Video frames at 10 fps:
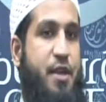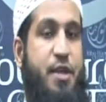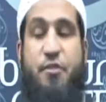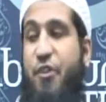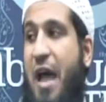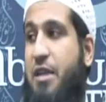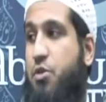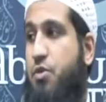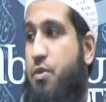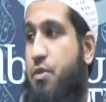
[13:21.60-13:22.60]
in
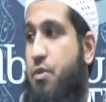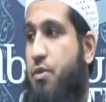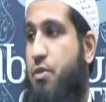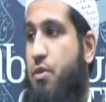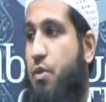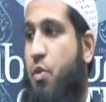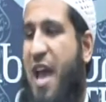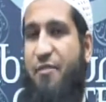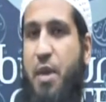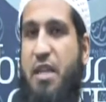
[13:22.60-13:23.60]
fact, we
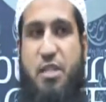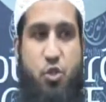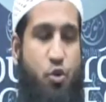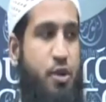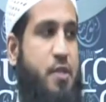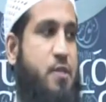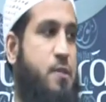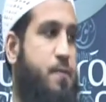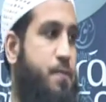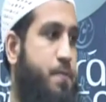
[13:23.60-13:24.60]
have many stories